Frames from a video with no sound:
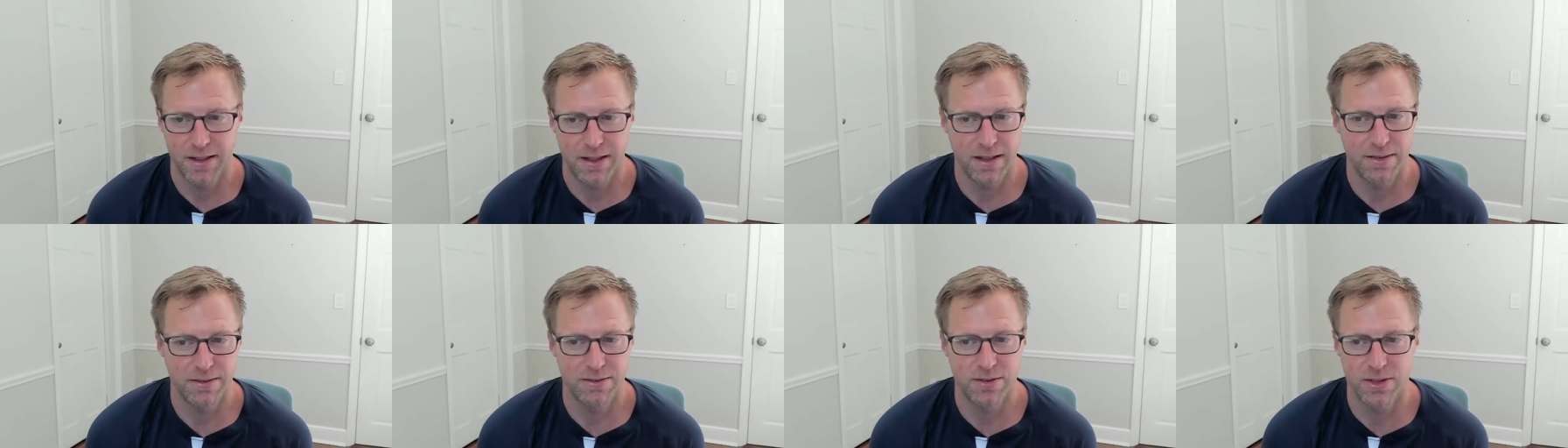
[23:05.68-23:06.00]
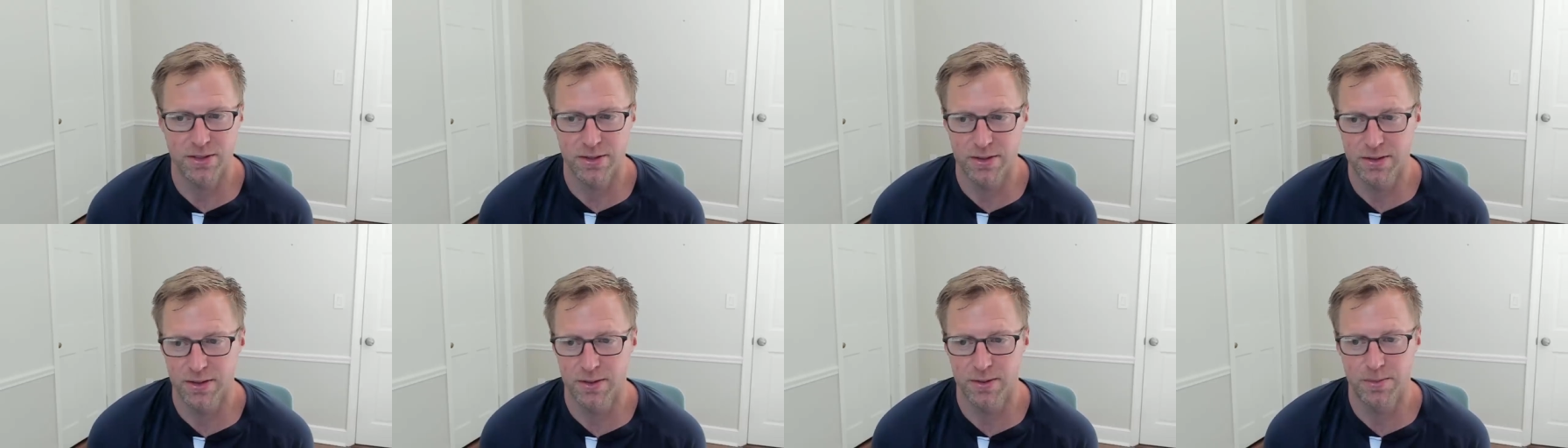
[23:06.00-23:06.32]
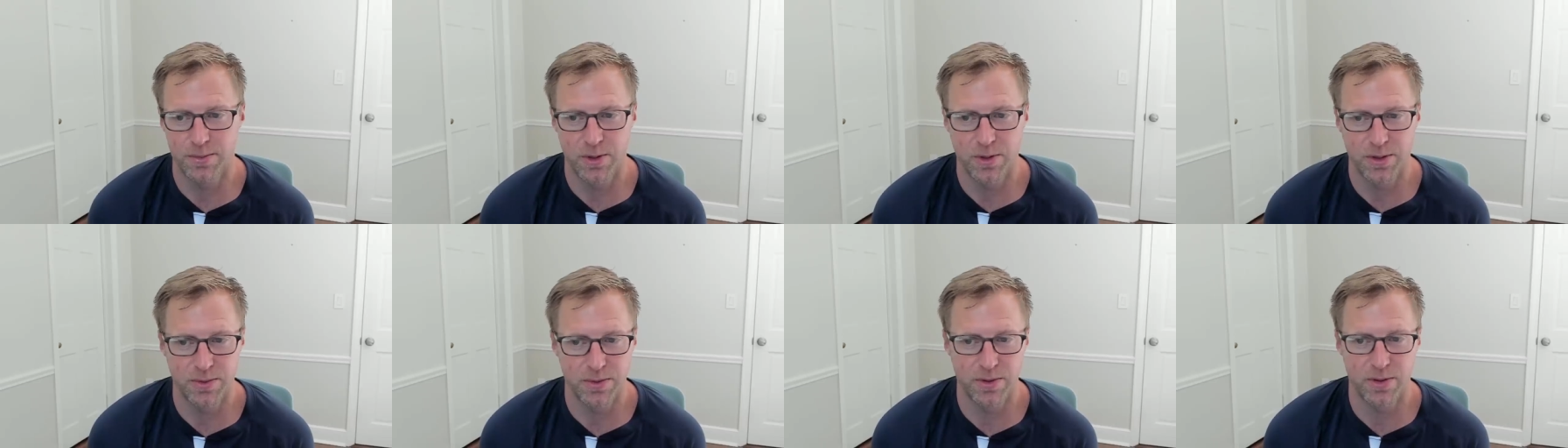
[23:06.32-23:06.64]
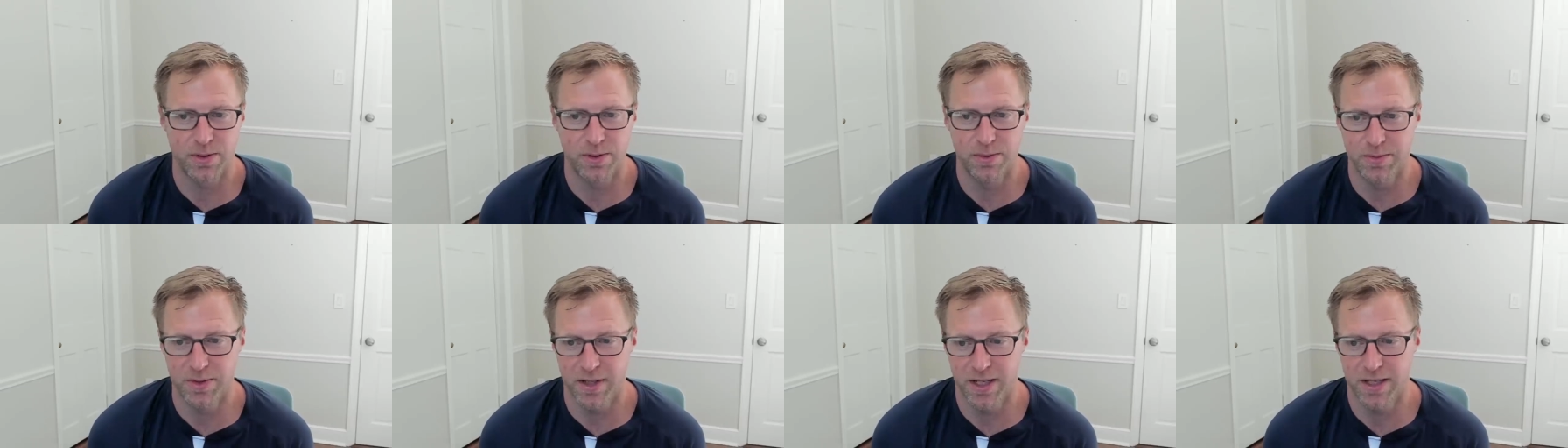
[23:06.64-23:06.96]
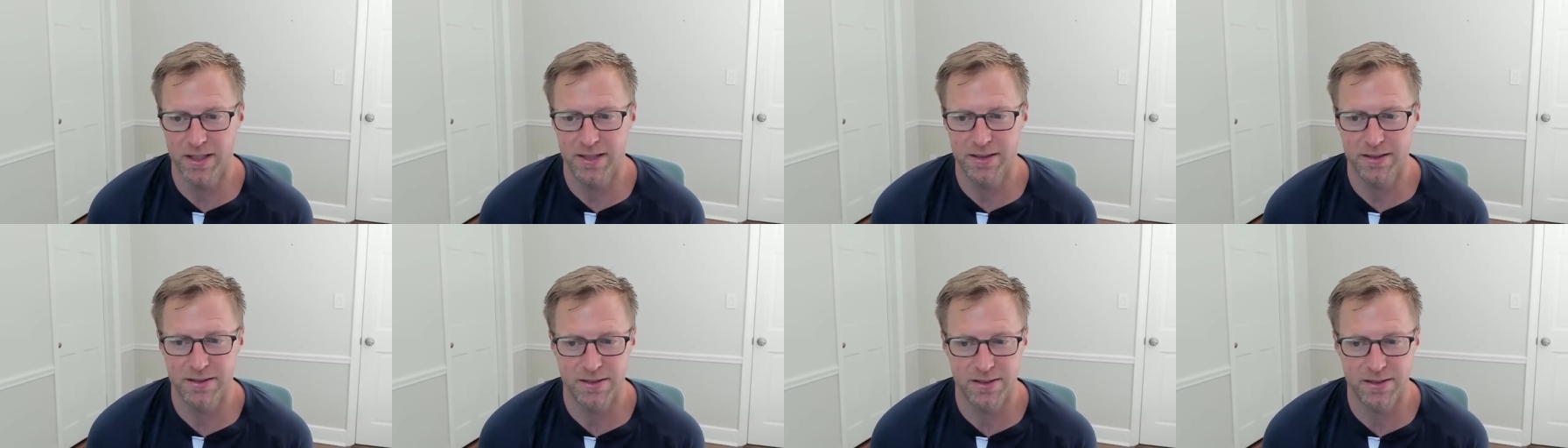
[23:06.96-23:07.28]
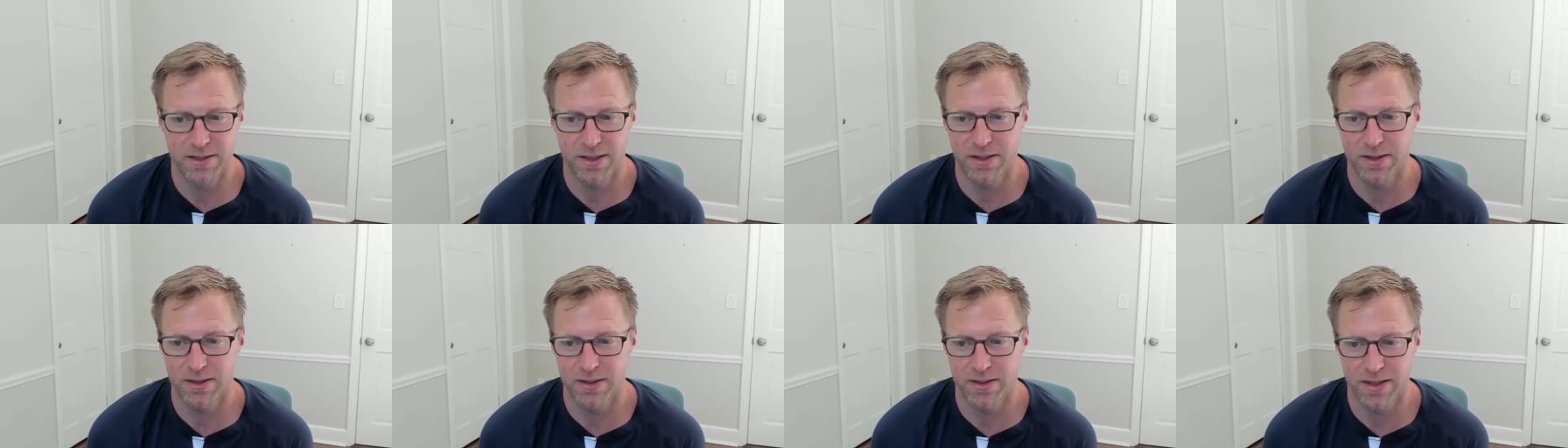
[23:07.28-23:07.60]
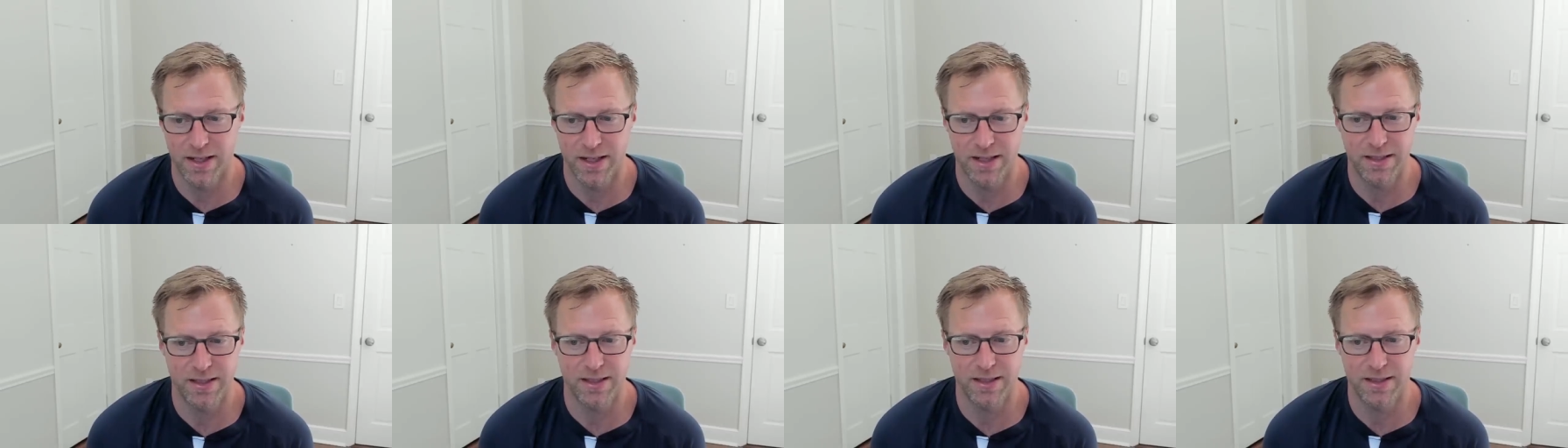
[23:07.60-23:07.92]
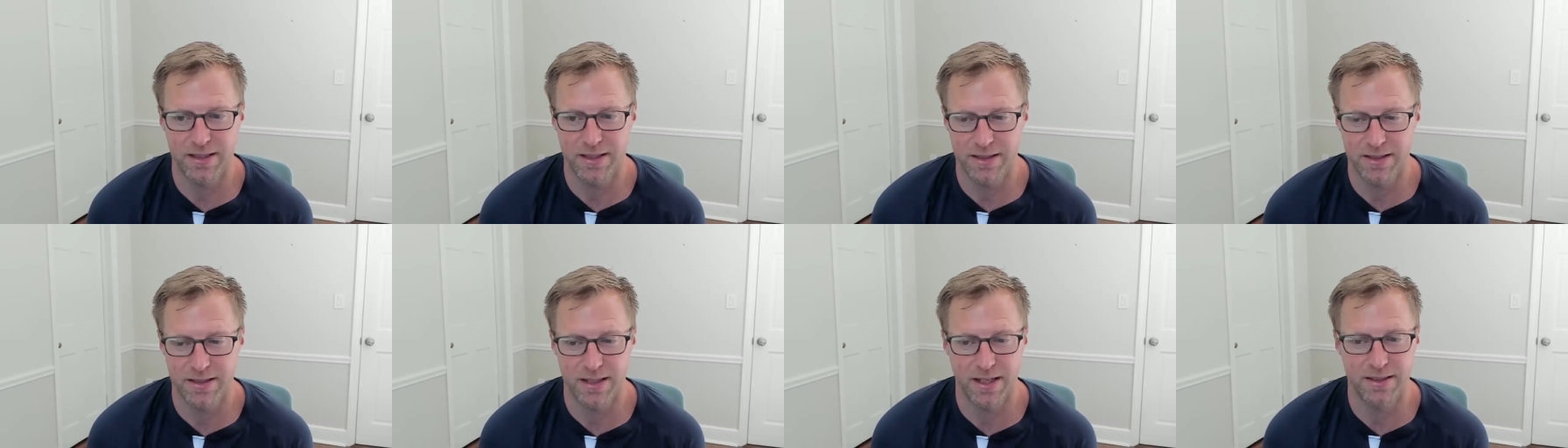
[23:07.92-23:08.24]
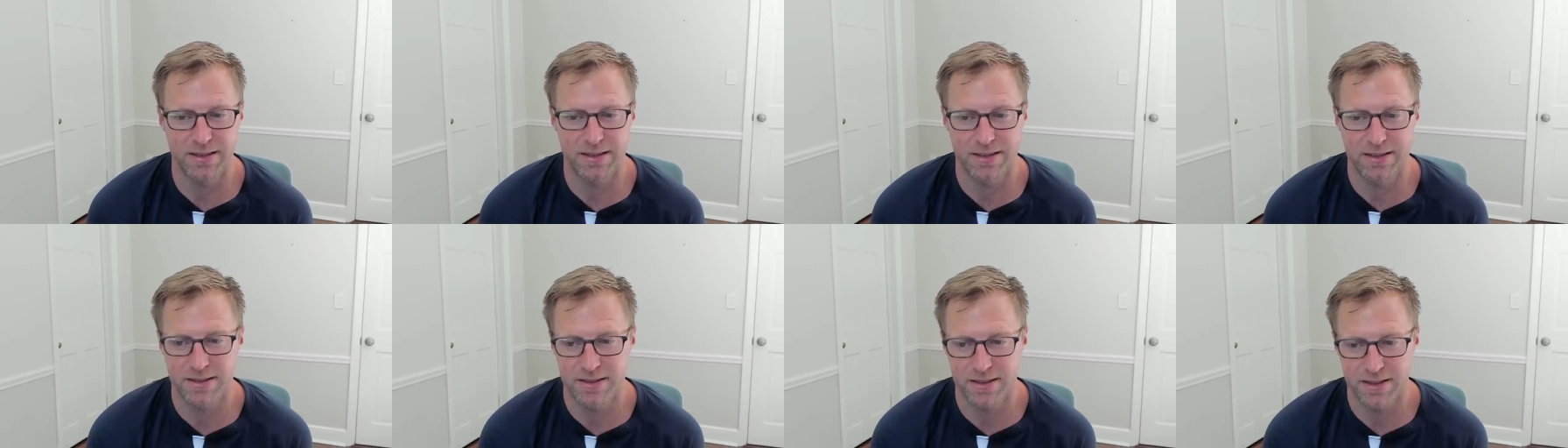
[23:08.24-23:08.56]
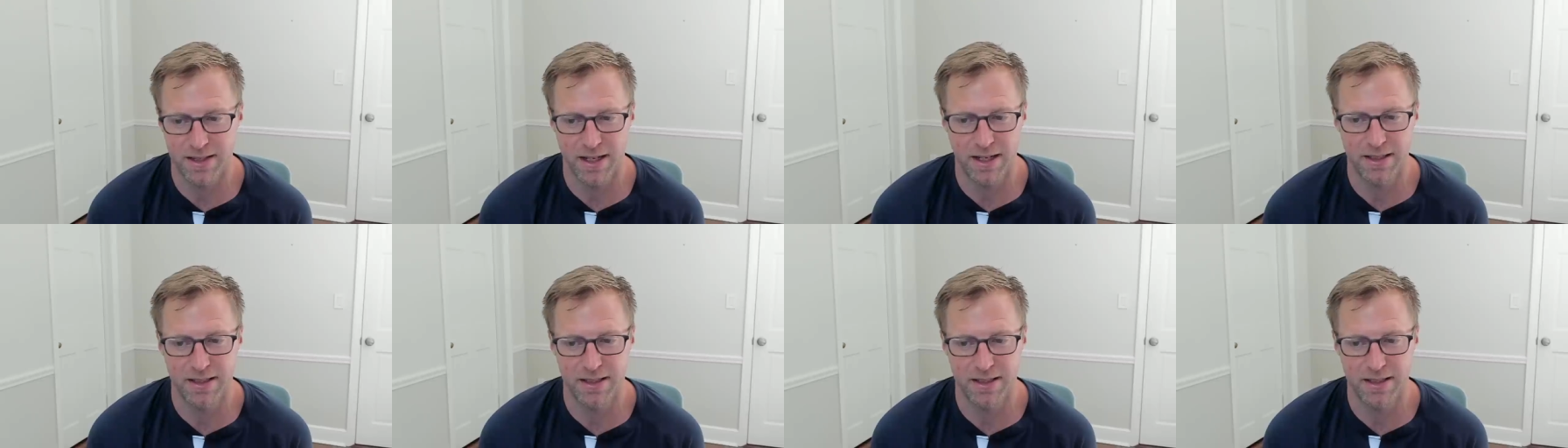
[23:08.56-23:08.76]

It gives you a little more room, right? So I think that that's